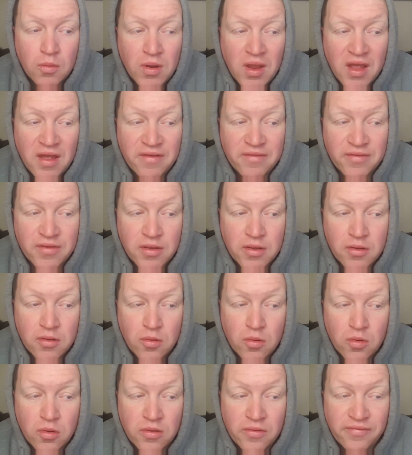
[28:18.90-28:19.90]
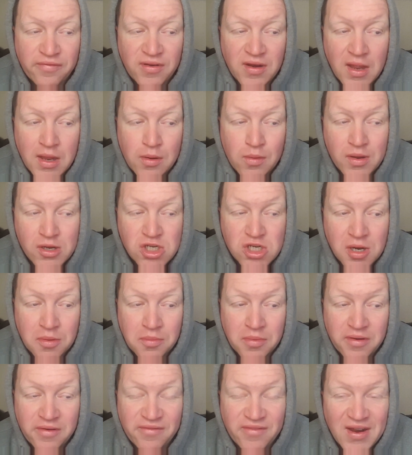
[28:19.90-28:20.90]
We have flyweight
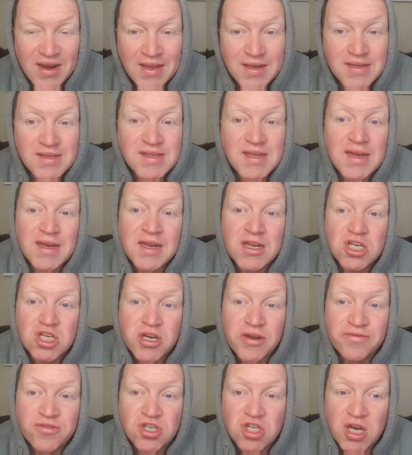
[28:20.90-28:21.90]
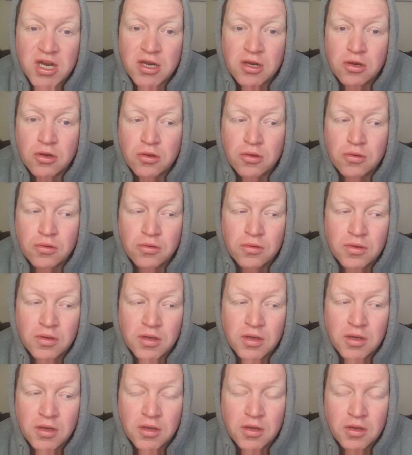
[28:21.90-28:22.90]
champion Valentina Shevchenko,
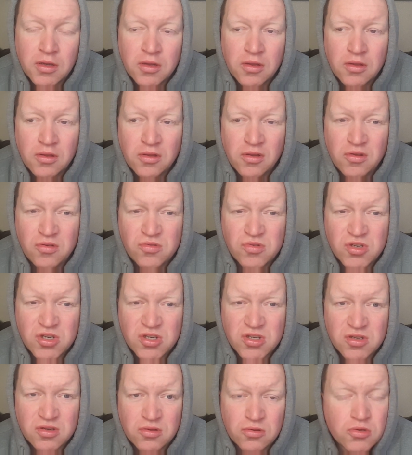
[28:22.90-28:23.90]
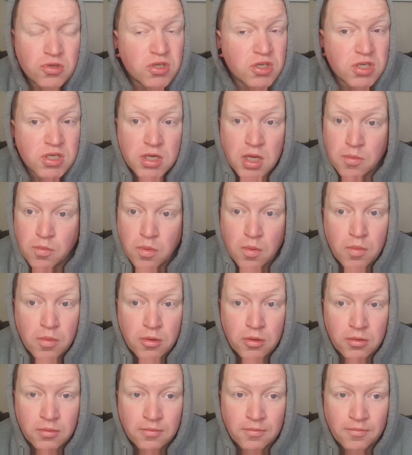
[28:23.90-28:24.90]
who's just
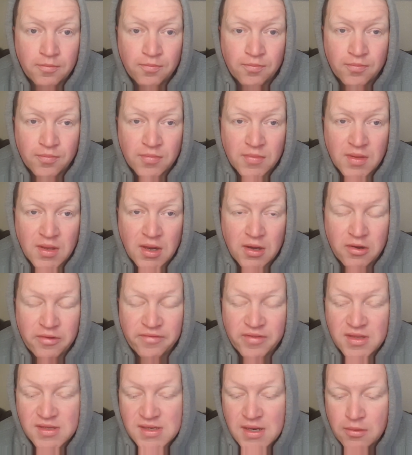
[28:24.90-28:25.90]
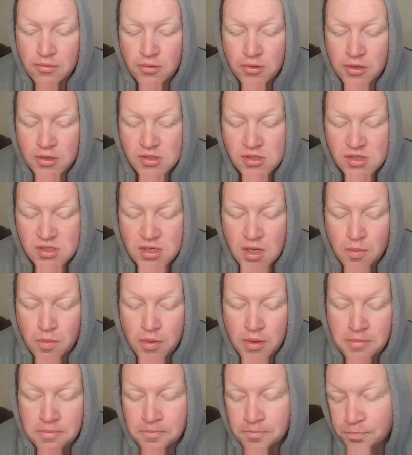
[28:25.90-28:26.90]
unstoppable. I don't think there's anyone who can
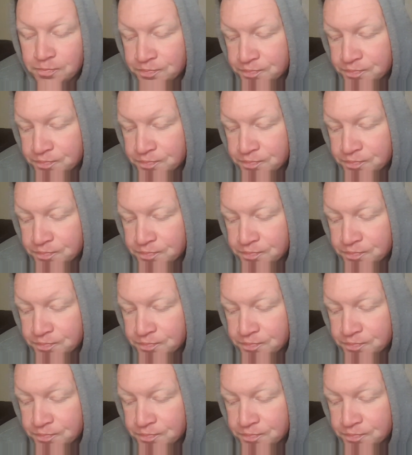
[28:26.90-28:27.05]
stop her.